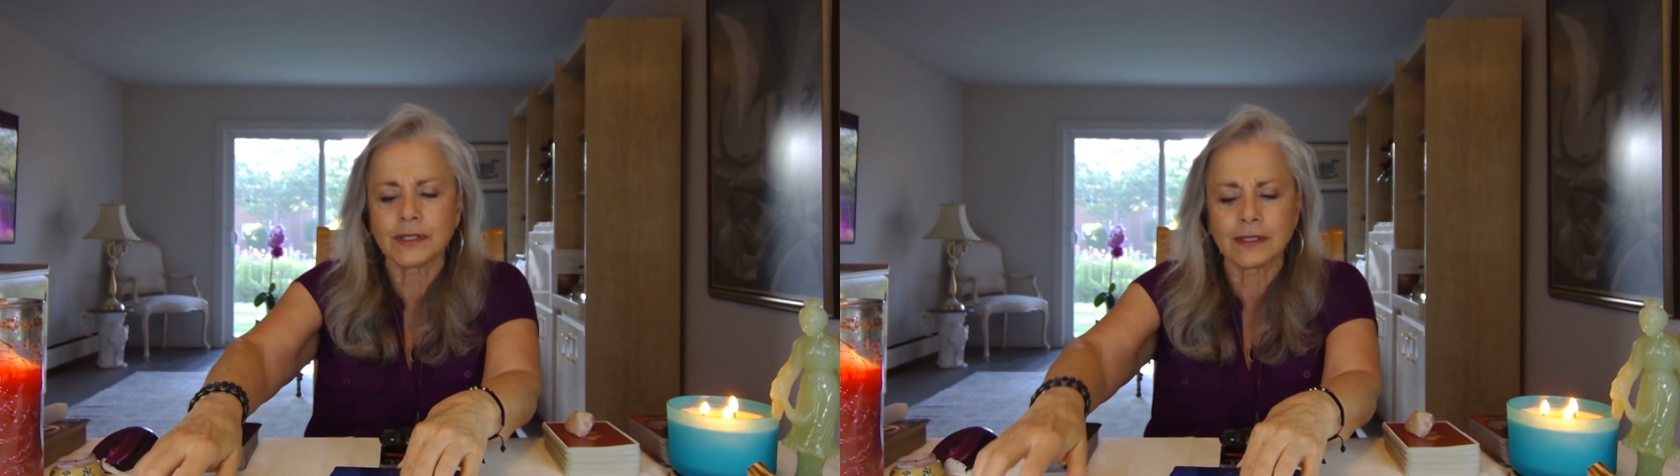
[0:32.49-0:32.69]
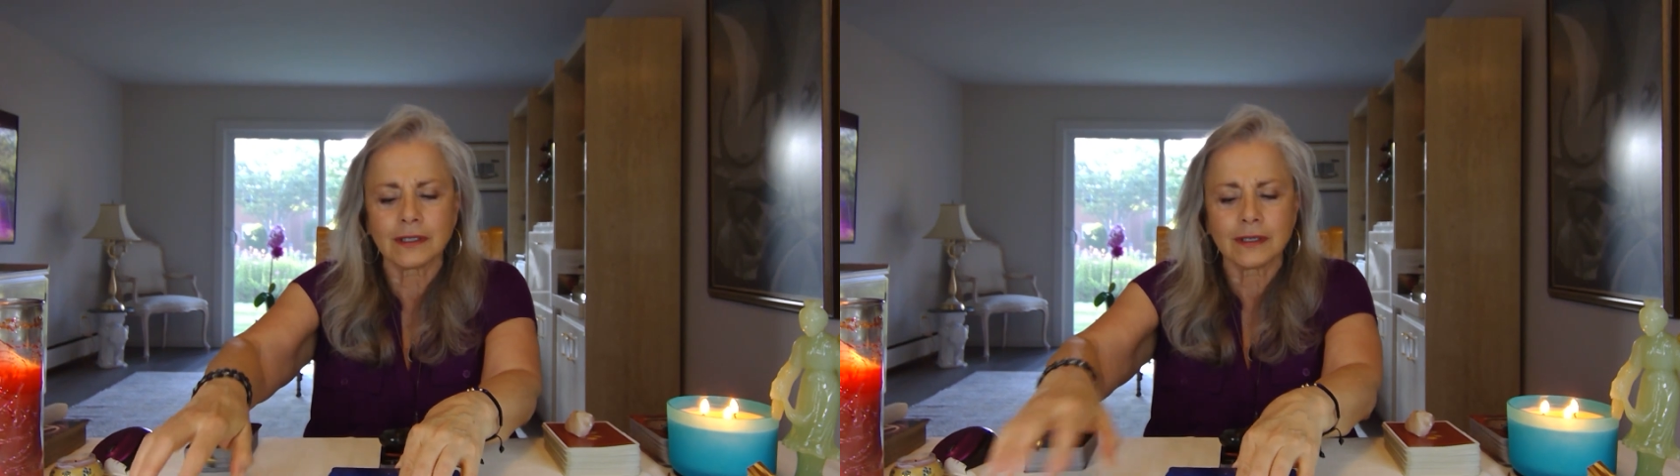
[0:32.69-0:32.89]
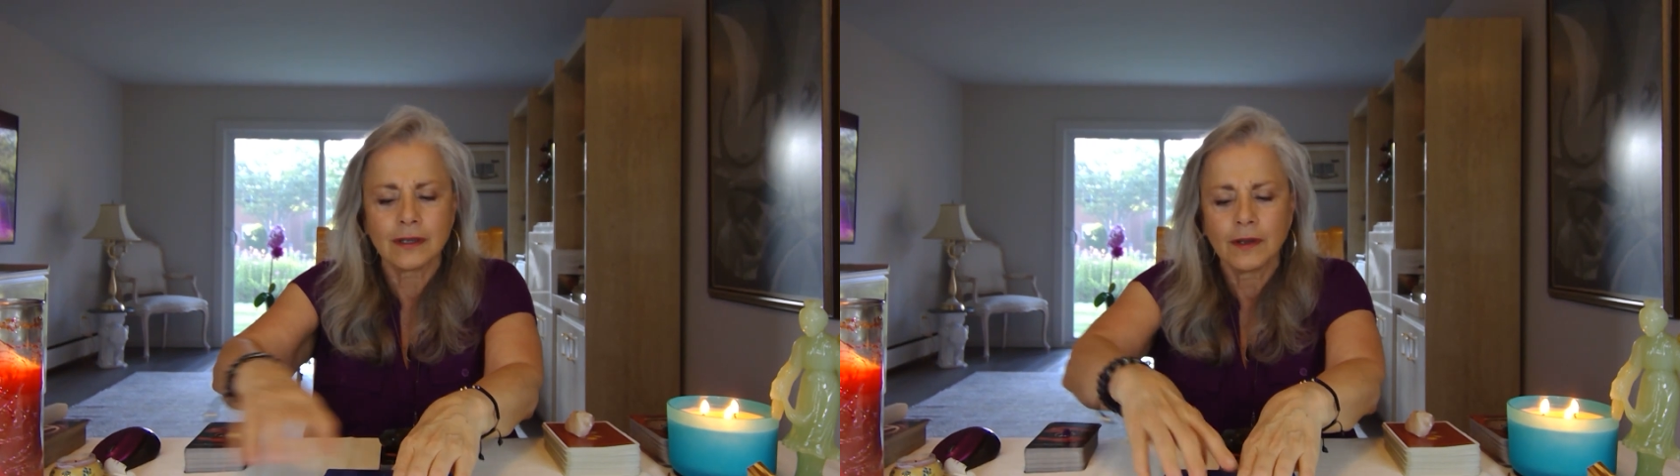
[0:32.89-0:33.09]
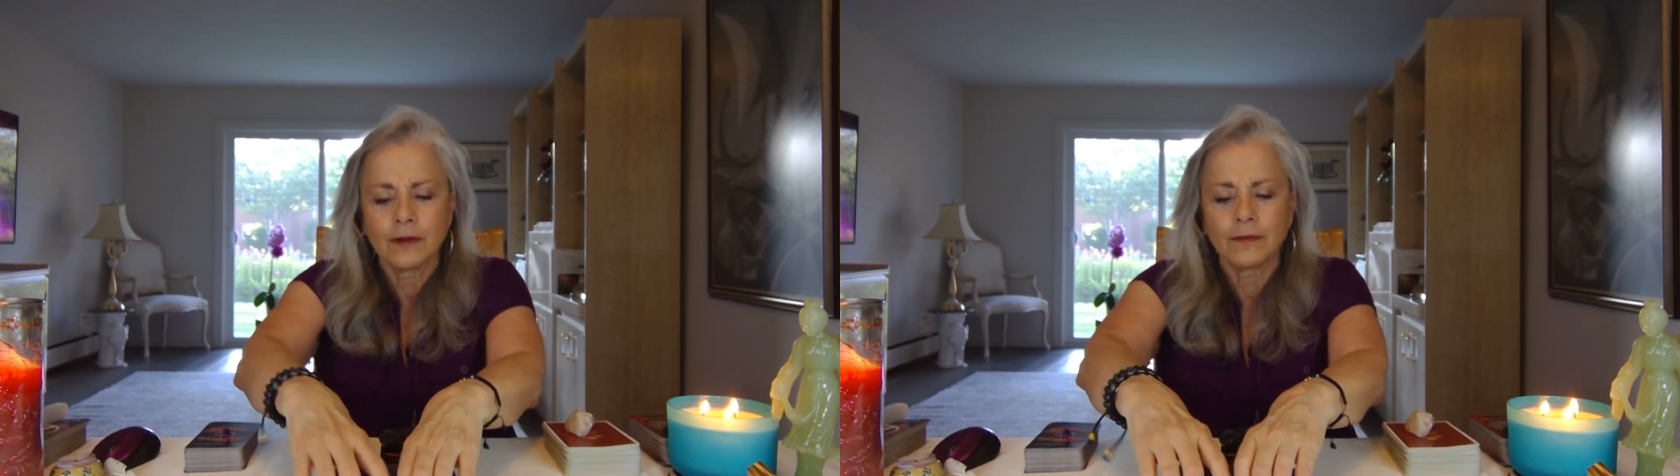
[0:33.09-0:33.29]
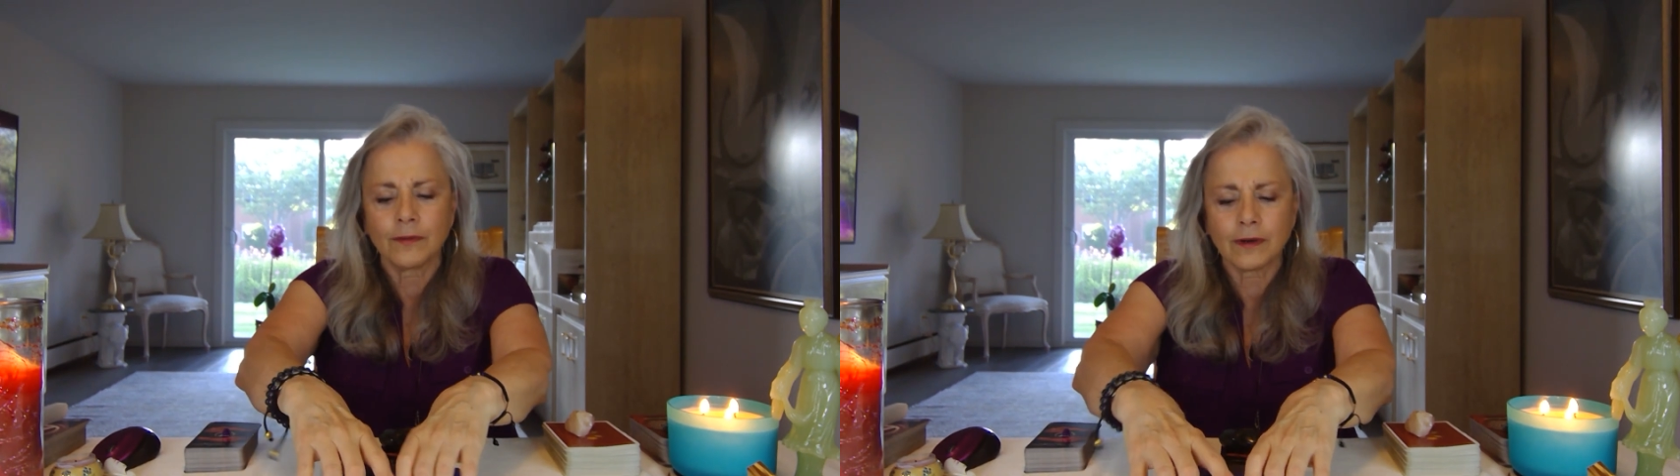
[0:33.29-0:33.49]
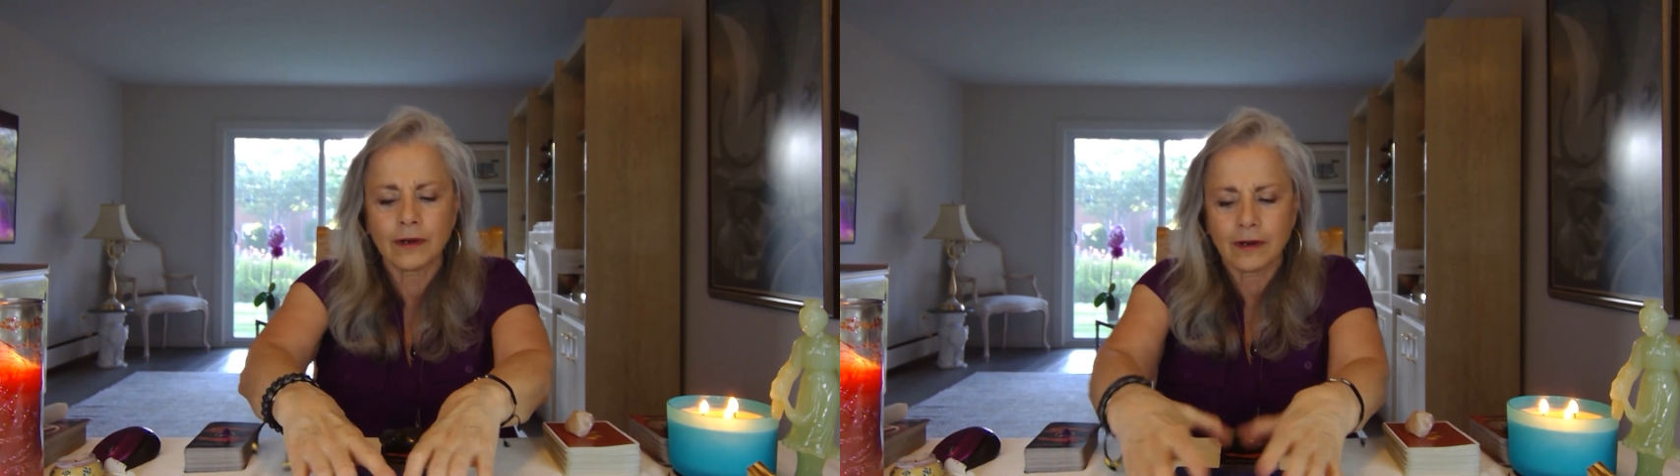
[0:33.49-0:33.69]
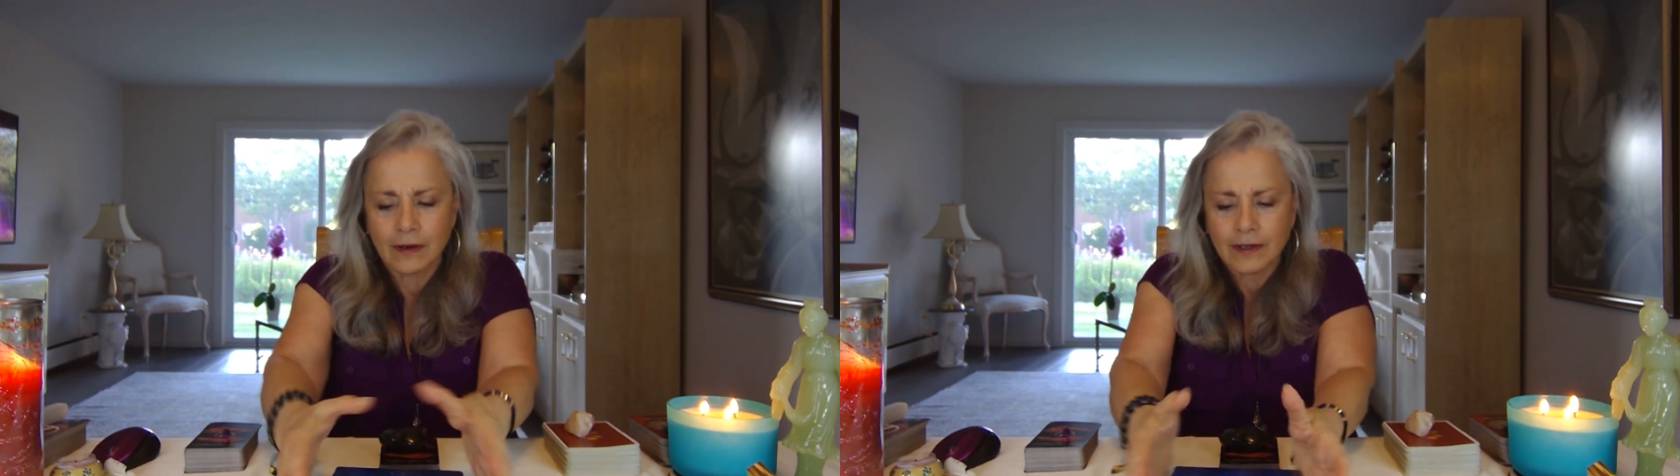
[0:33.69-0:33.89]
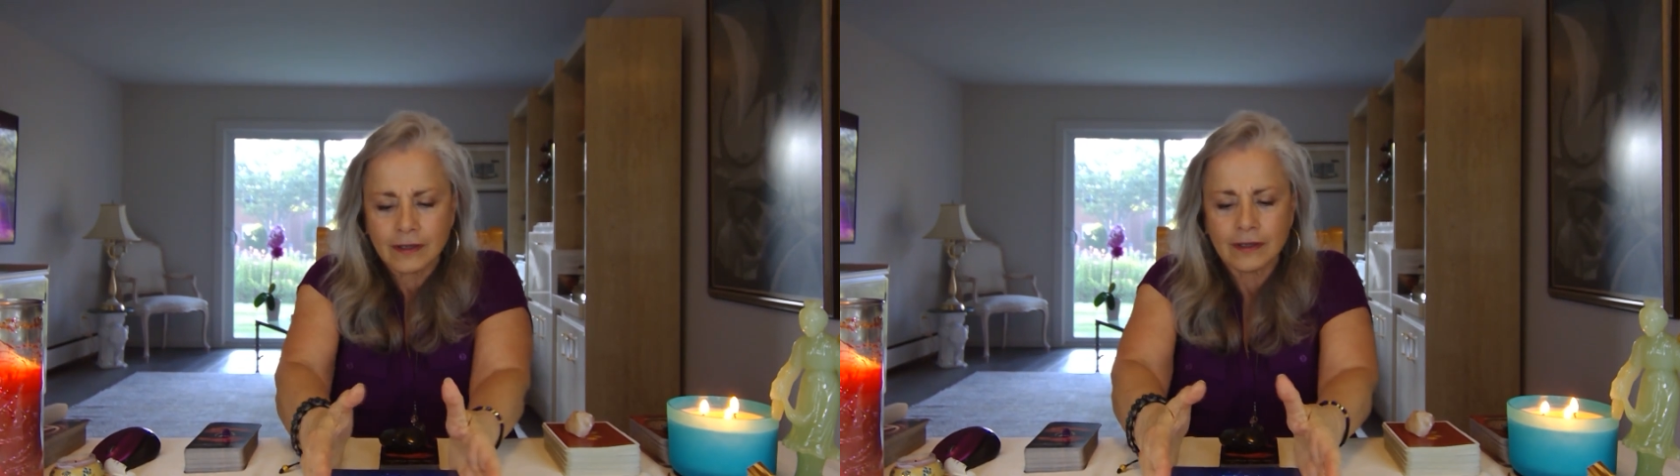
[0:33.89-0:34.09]
reading for
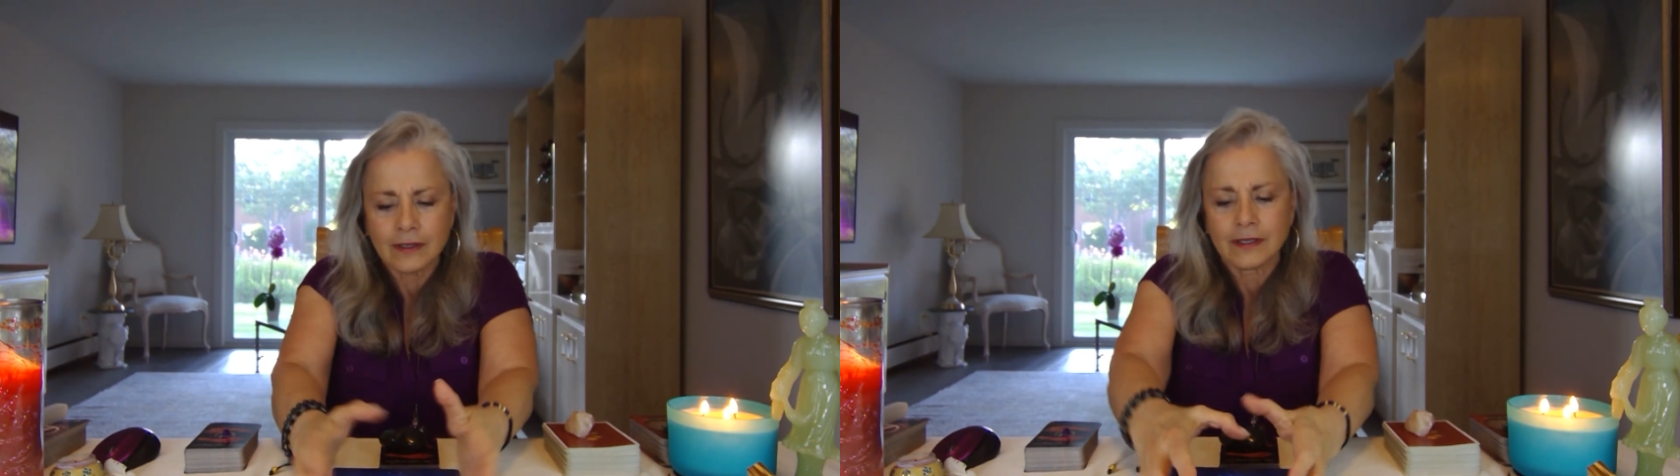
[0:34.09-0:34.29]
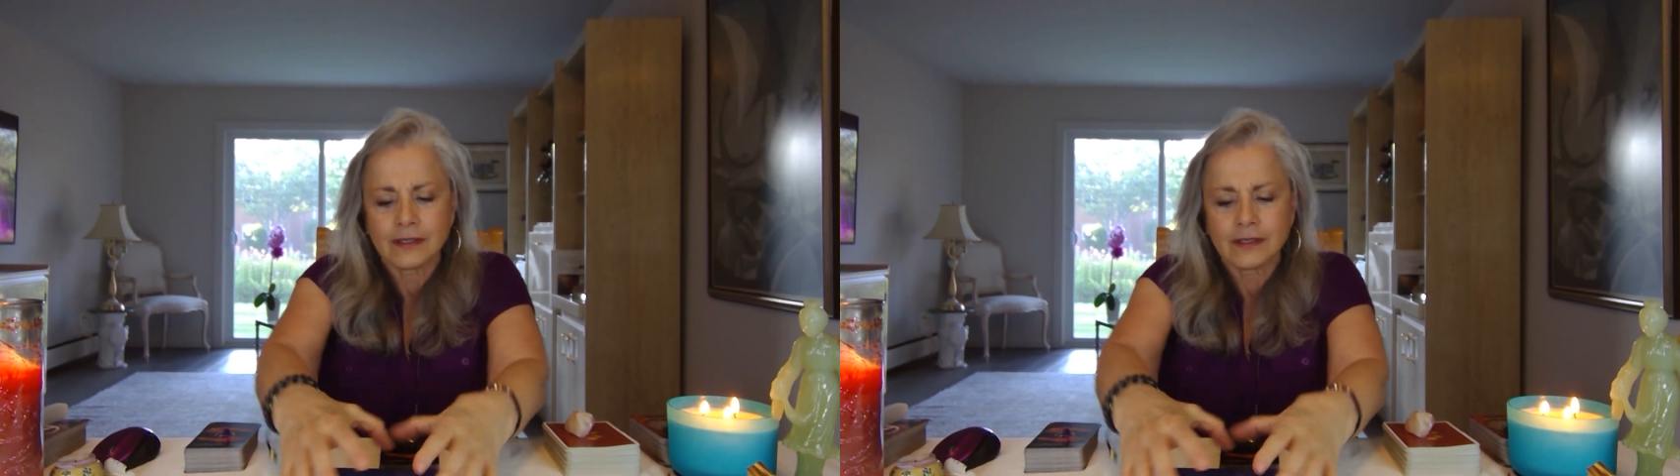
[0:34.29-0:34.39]
our